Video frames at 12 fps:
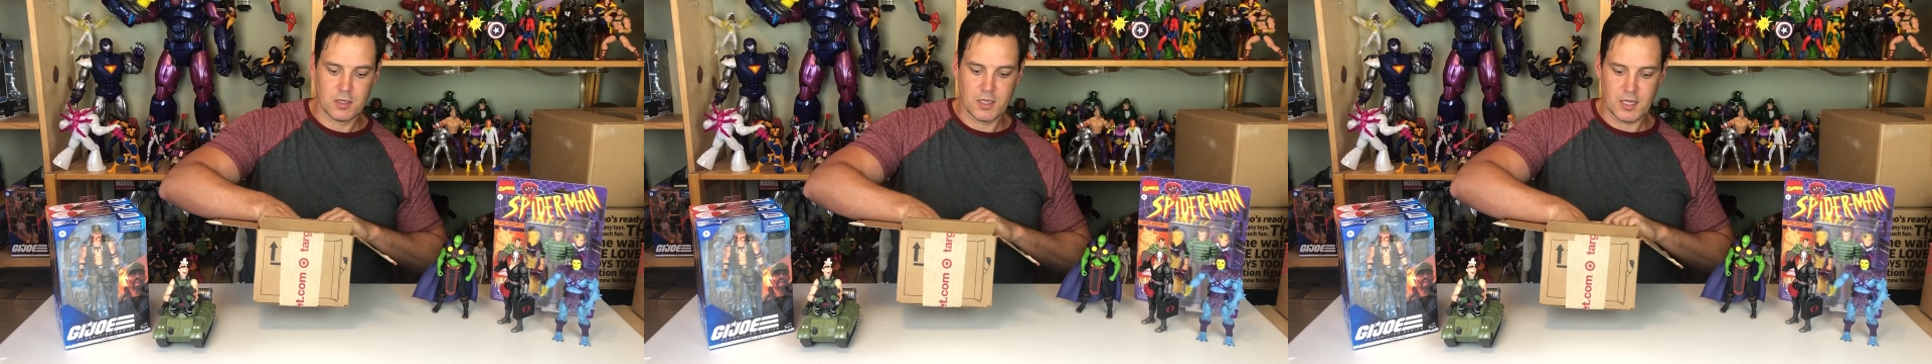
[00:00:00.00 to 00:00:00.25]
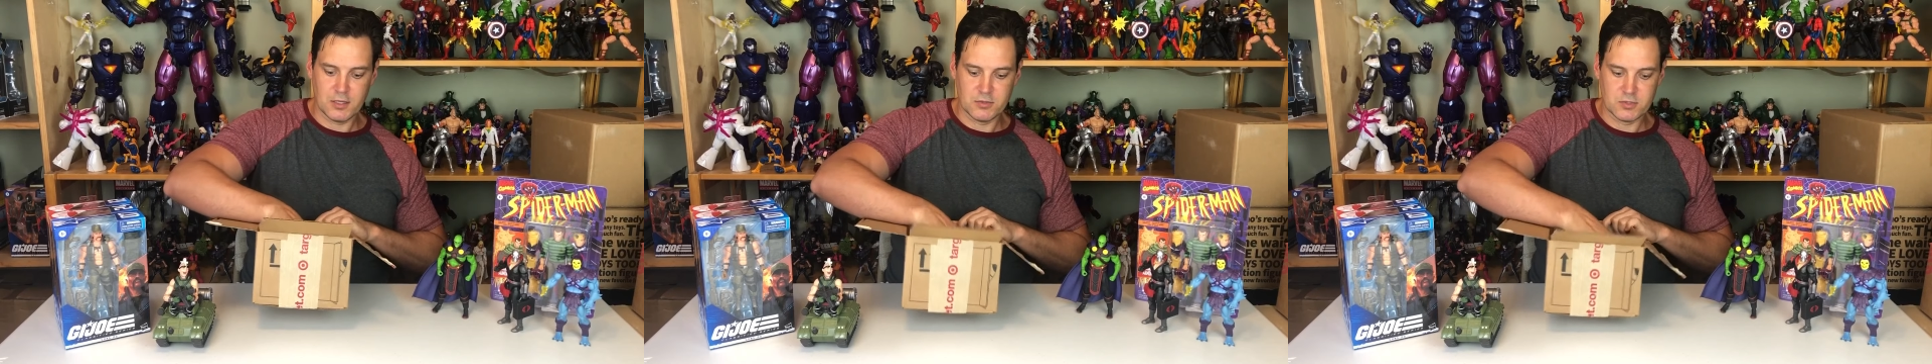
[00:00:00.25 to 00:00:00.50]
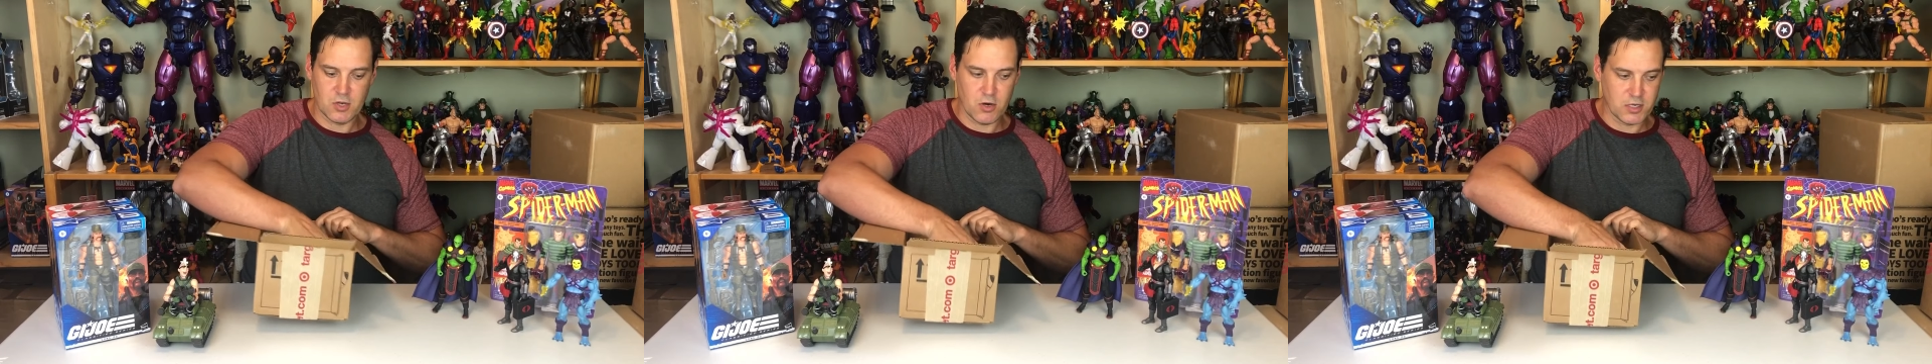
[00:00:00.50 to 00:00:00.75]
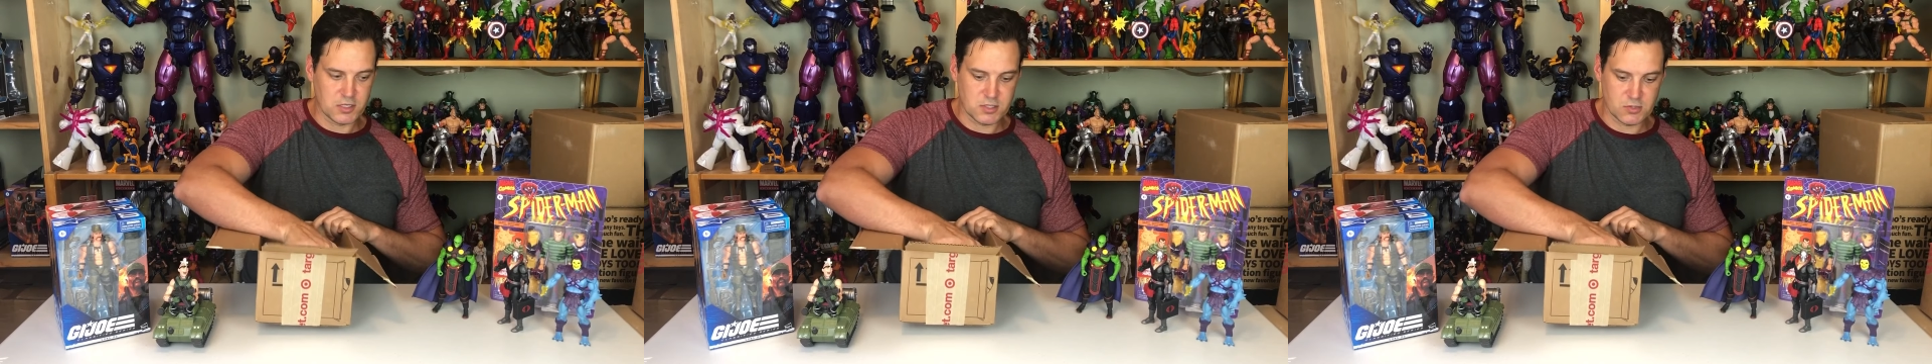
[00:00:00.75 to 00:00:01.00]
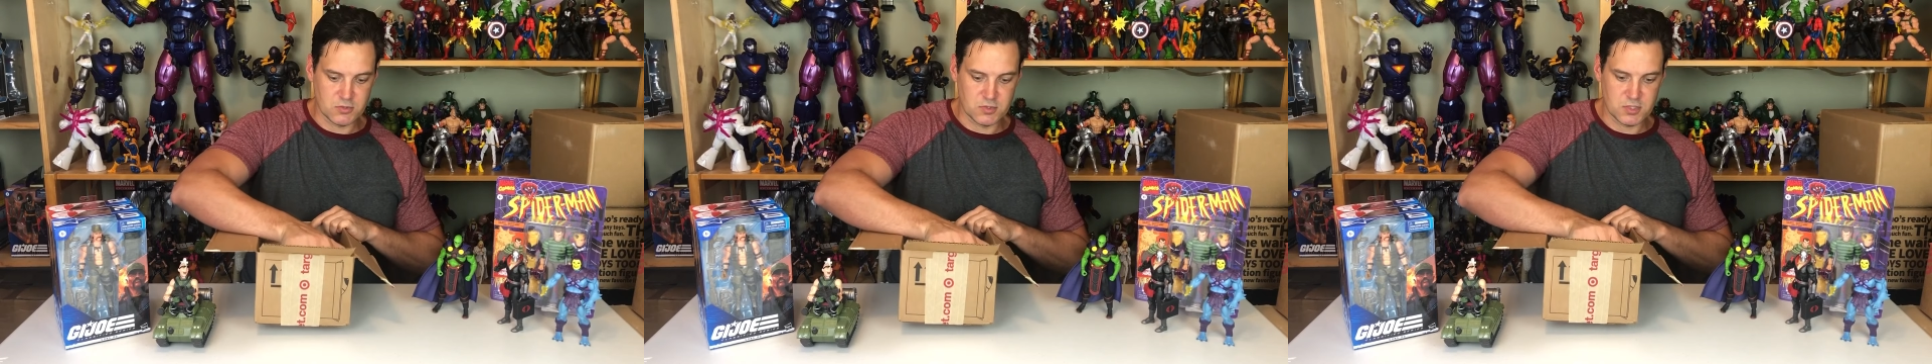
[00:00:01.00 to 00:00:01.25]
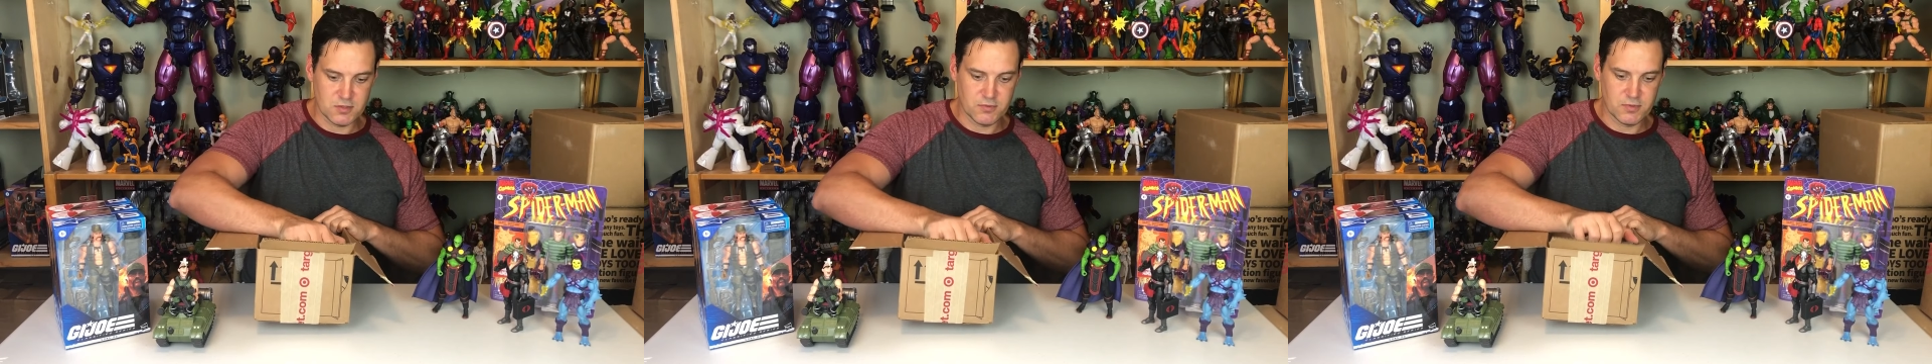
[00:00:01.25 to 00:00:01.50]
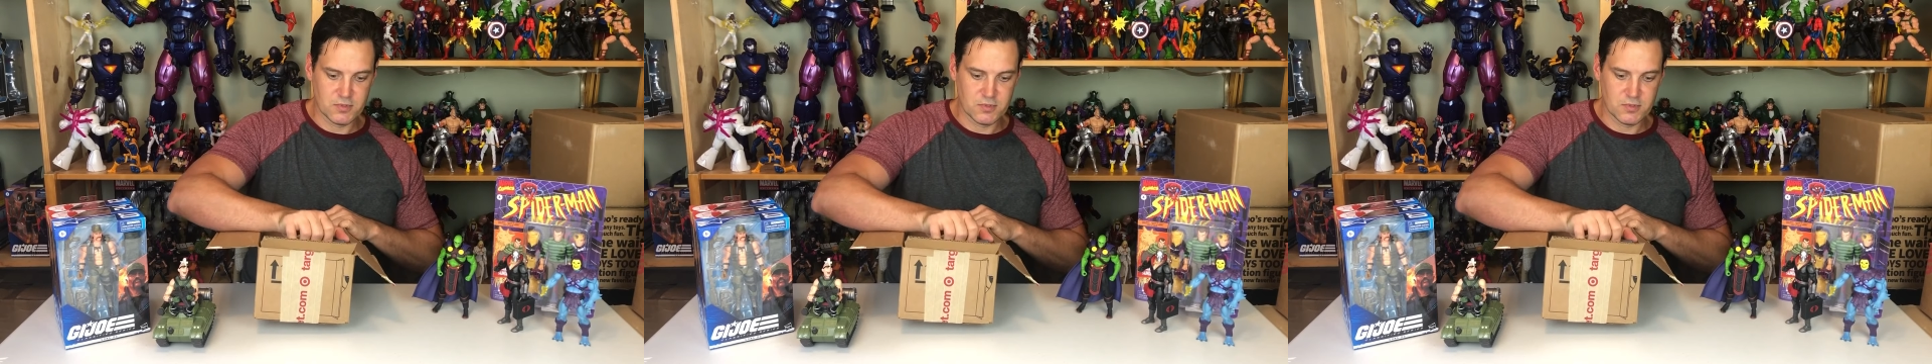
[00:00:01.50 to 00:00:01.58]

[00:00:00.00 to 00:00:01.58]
got a little Target exclusive.